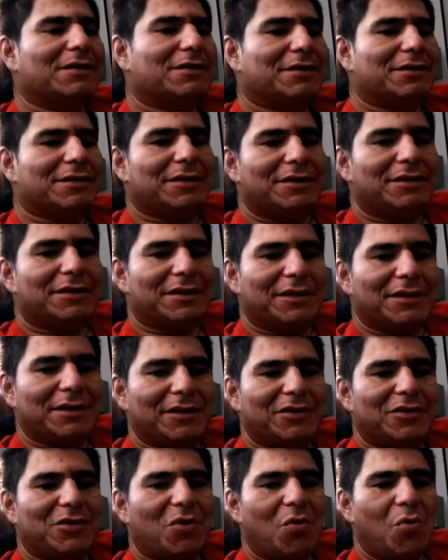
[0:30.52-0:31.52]
this
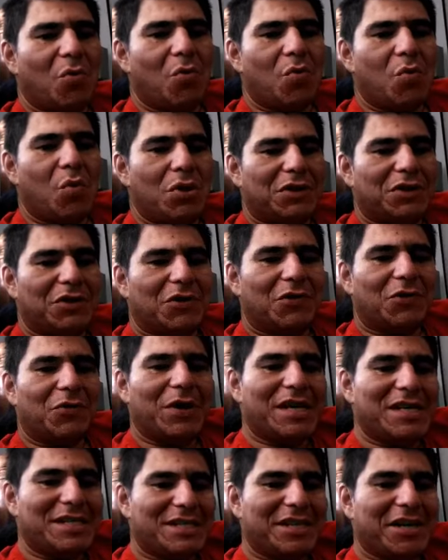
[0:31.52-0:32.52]
is what's
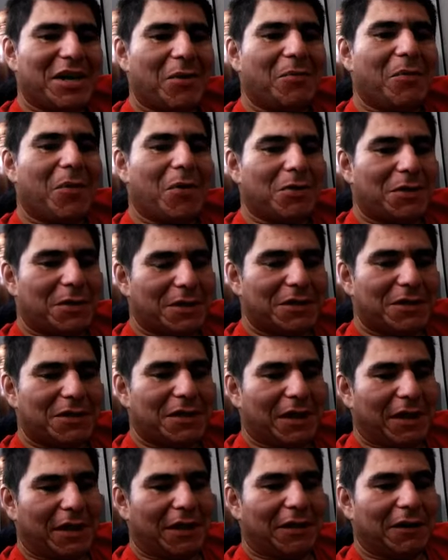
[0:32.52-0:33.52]
crazy about
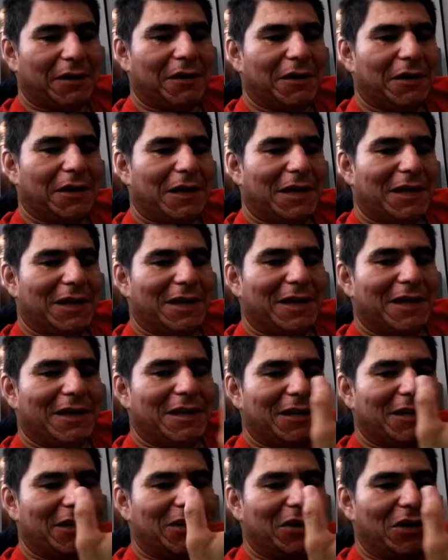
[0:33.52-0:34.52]
this thing.
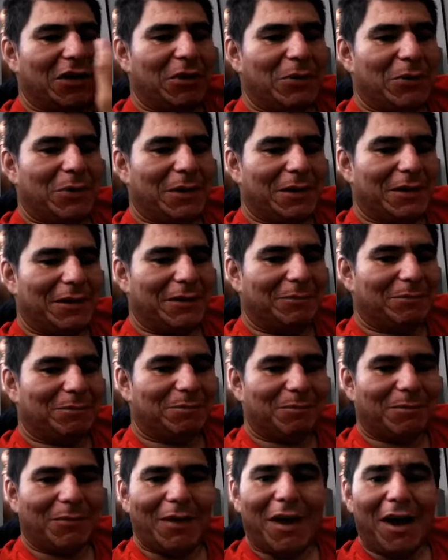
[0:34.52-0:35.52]
You know what?
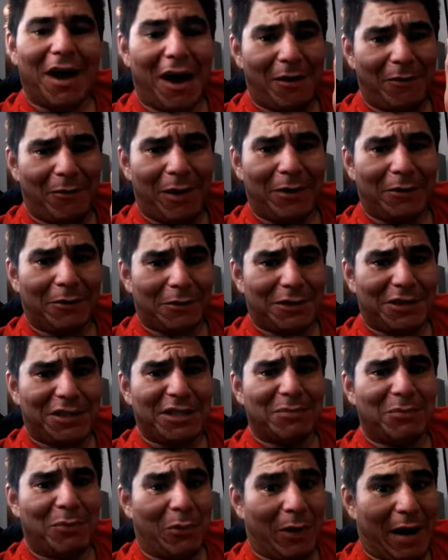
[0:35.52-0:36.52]
I'd rather
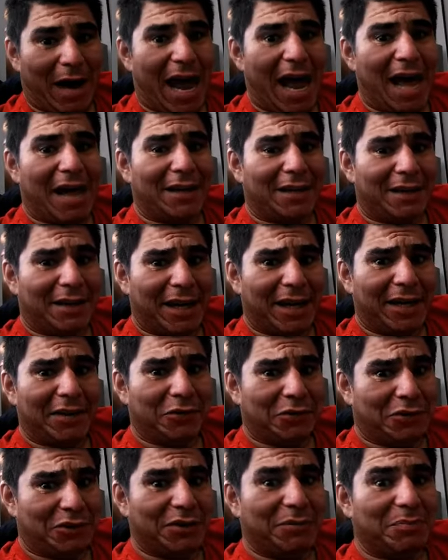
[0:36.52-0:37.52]
see more
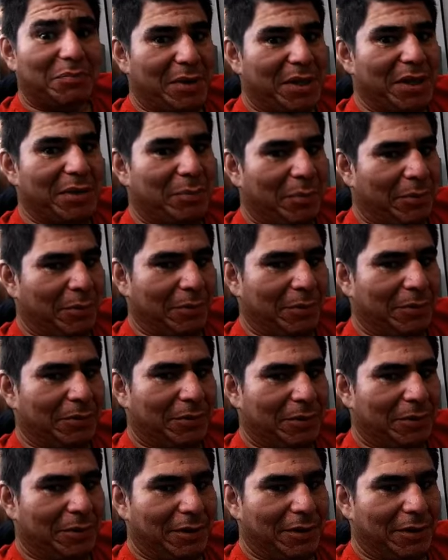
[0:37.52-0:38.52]
alligators than people.